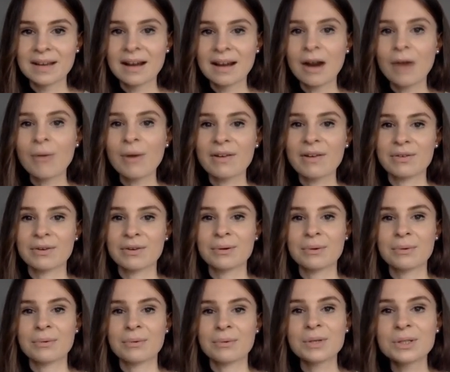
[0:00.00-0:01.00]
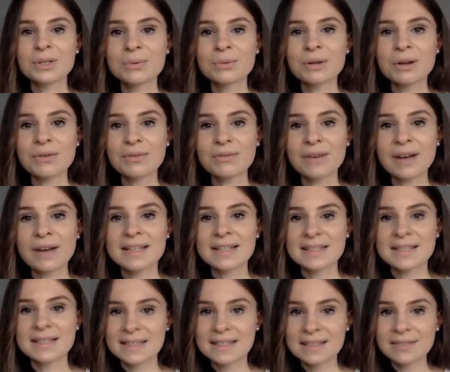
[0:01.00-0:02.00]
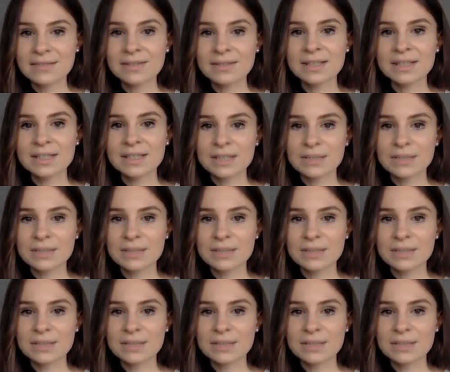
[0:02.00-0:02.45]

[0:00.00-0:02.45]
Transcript: However, we do not find a significant